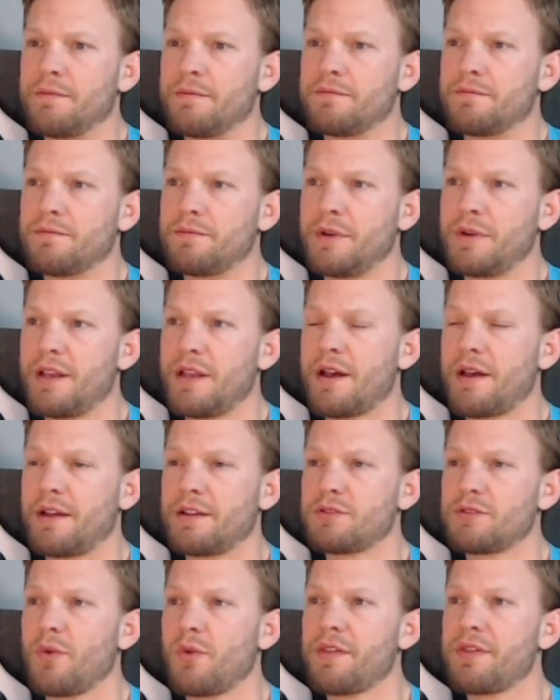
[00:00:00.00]
But yeah,
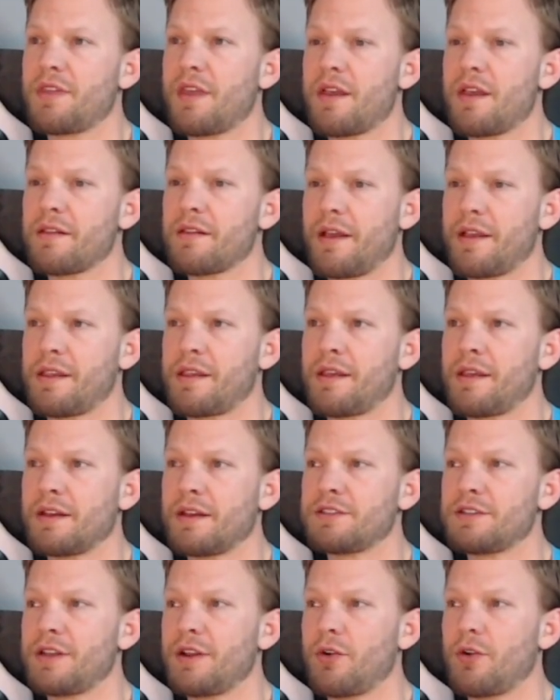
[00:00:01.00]
that's one thing. Like
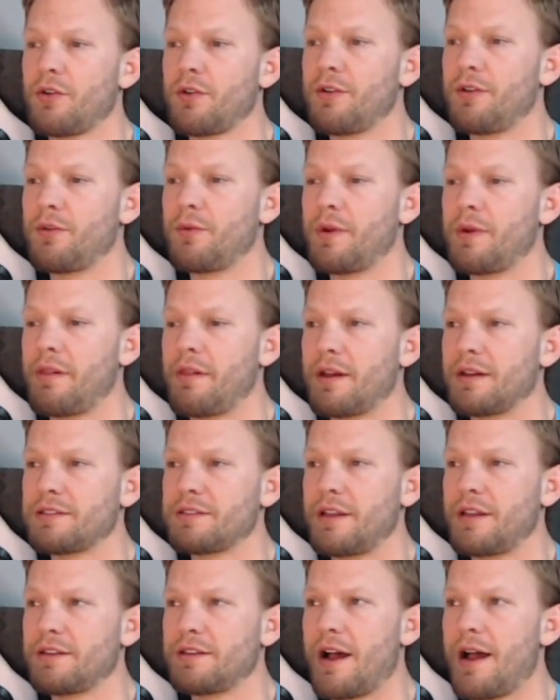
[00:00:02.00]
as you get older, you realize
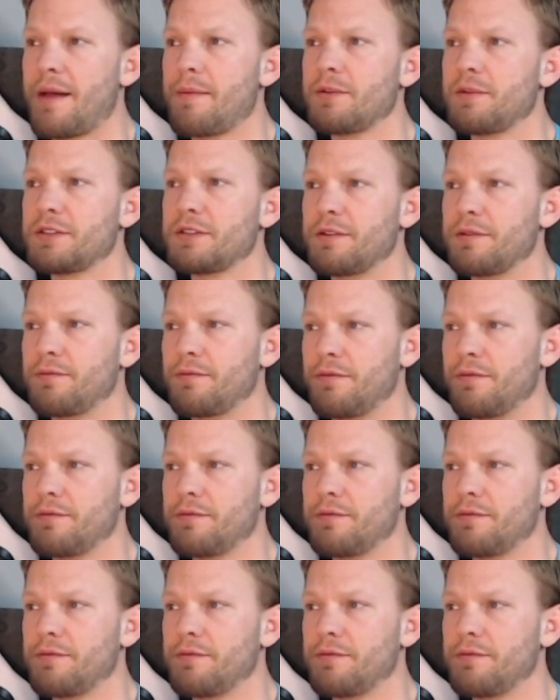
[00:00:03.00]
like time is a